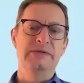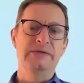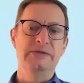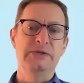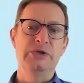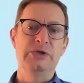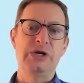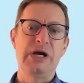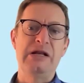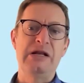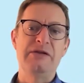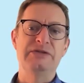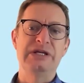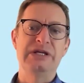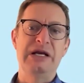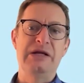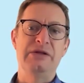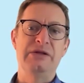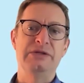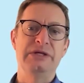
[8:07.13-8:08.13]
so you're kind yeah. of
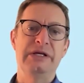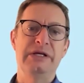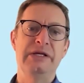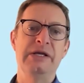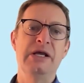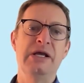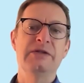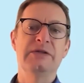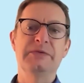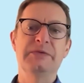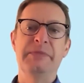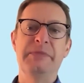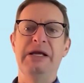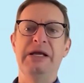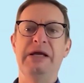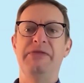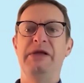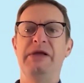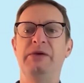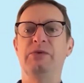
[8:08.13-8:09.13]
challenging to me i
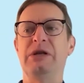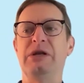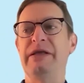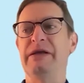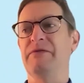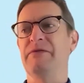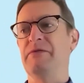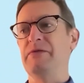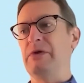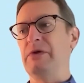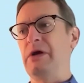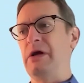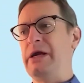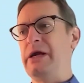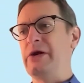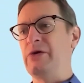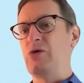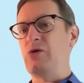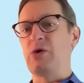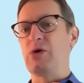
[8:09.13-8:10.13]
think when i think of, i hear
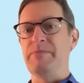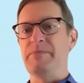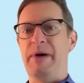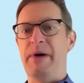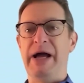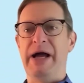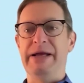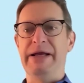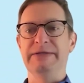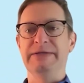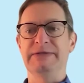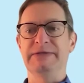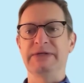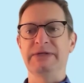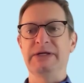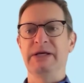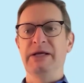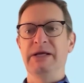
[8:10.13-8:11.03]
the word bias